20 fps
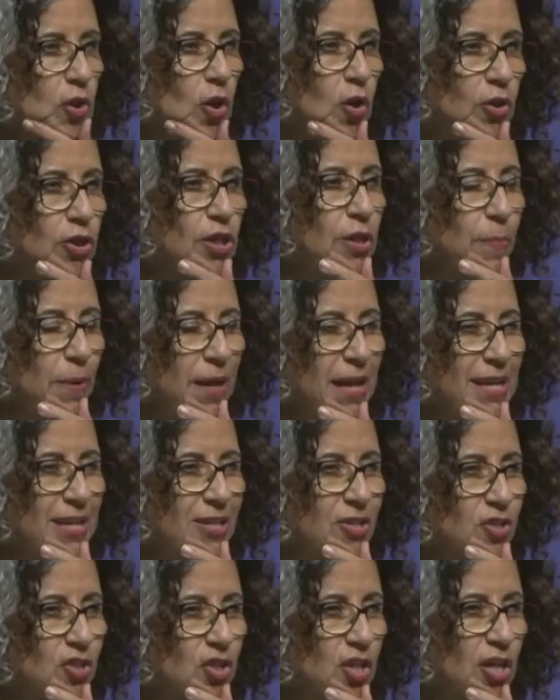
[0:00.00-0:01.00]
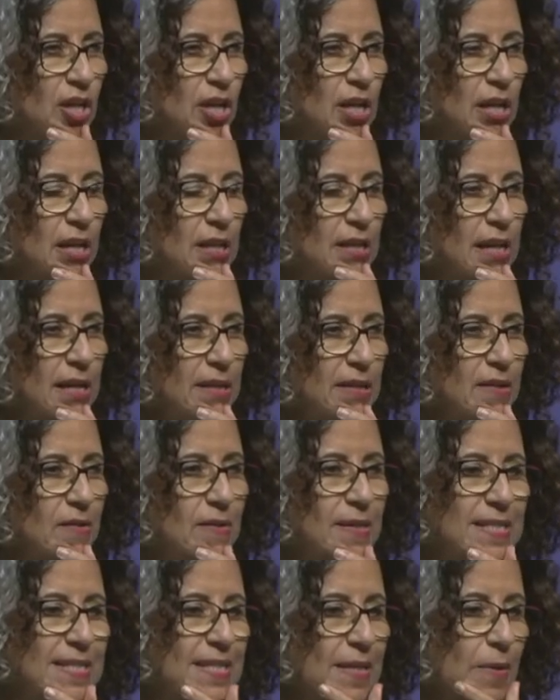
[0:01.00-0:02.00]
on the page, then there
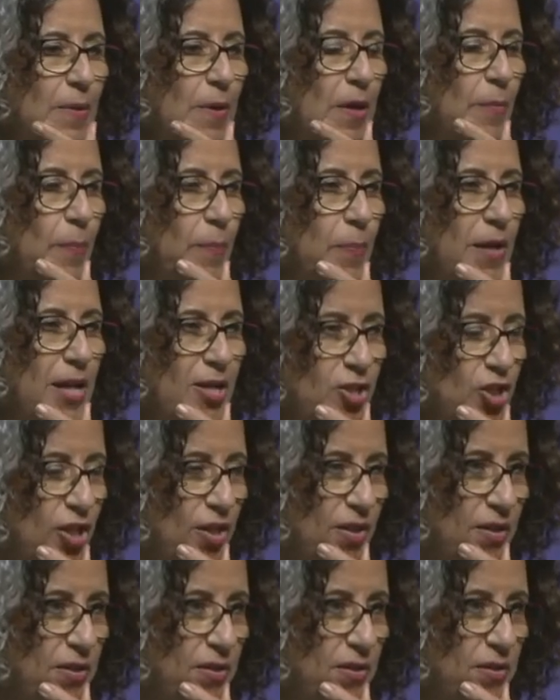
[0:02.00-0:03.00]
is a, a pleasure.